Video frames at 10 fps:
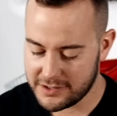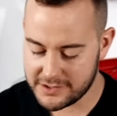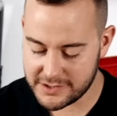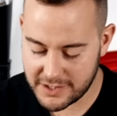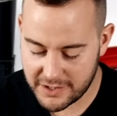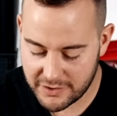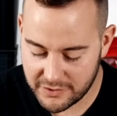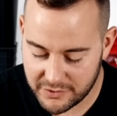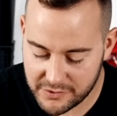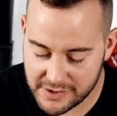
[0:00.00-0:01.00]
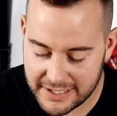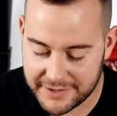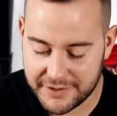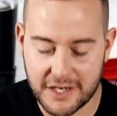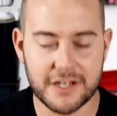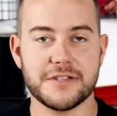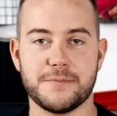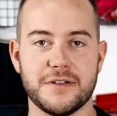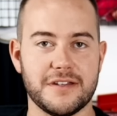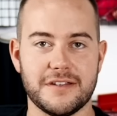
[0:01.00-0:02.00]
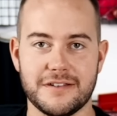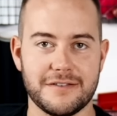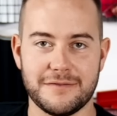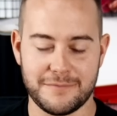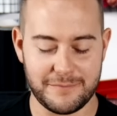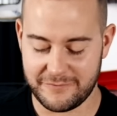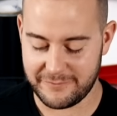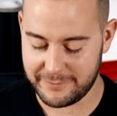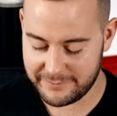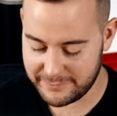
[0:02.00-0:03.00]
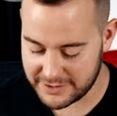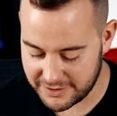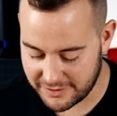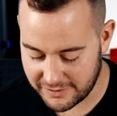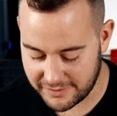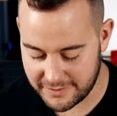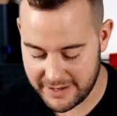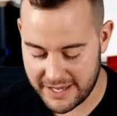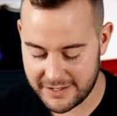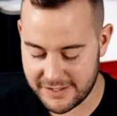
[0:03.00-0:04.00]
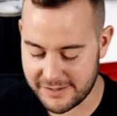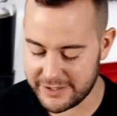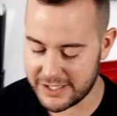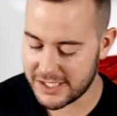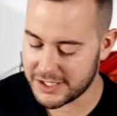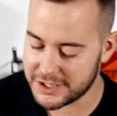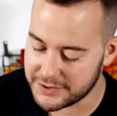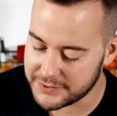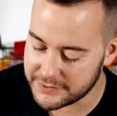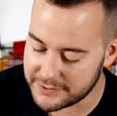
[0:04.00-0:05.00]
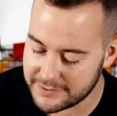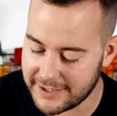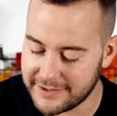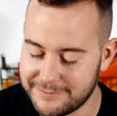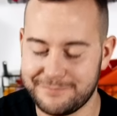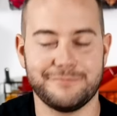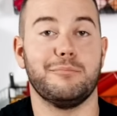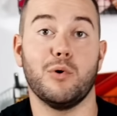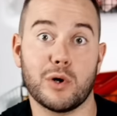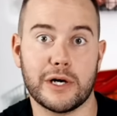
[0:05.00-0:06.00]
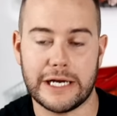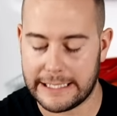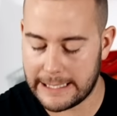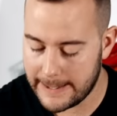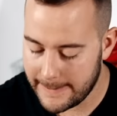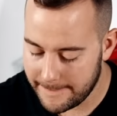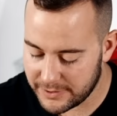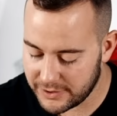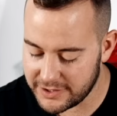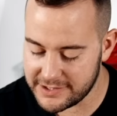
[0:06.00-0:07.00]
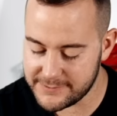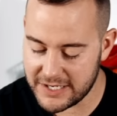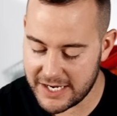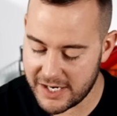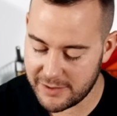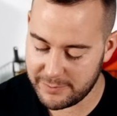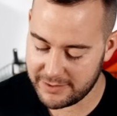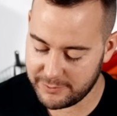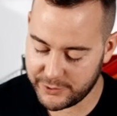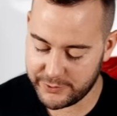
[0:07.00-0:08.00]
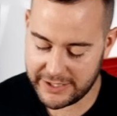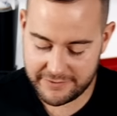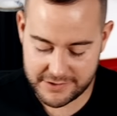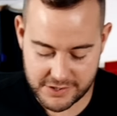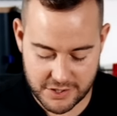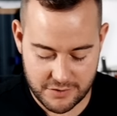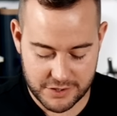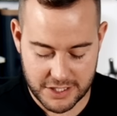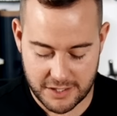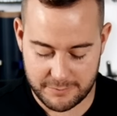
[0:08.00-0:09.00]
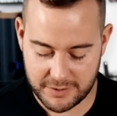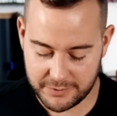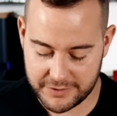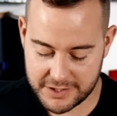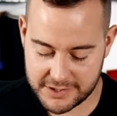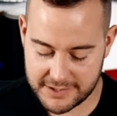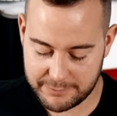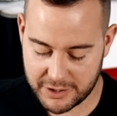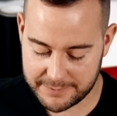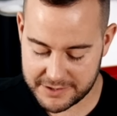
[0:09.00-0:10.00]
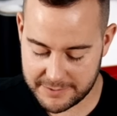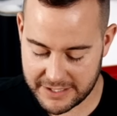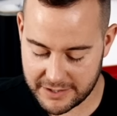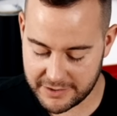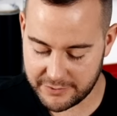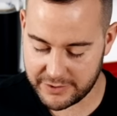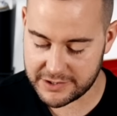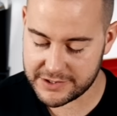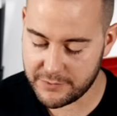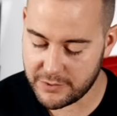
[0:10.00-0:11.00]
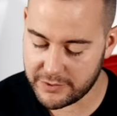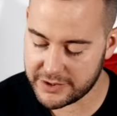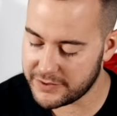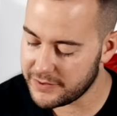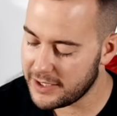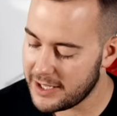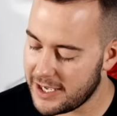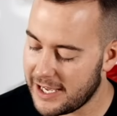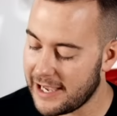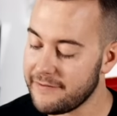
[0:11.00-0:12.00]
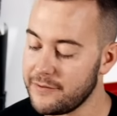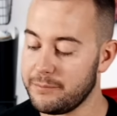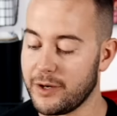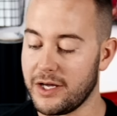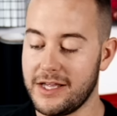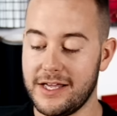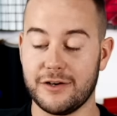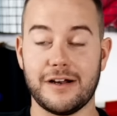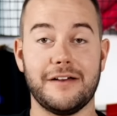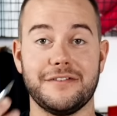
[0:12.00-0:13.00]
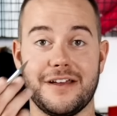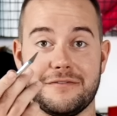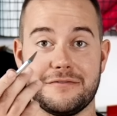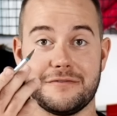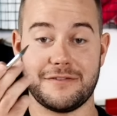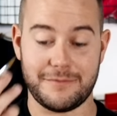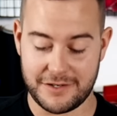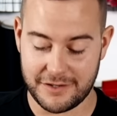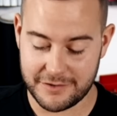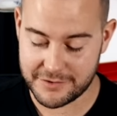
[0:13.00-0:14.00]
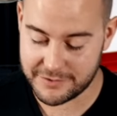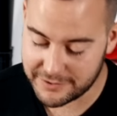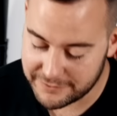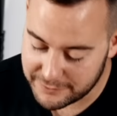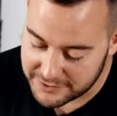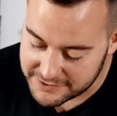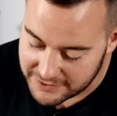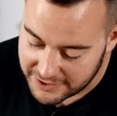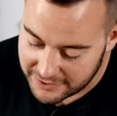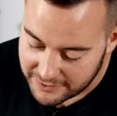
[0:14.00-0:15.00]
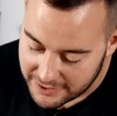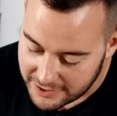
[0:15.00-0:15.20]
So I thought I could just put the material on the mat and not be an issue, like boring. But look at this big air bubble. We have this huge air bubble that just like popped up out of nowhere. So what we're gonna do, I even bought a craft knife from the dollar store for this video.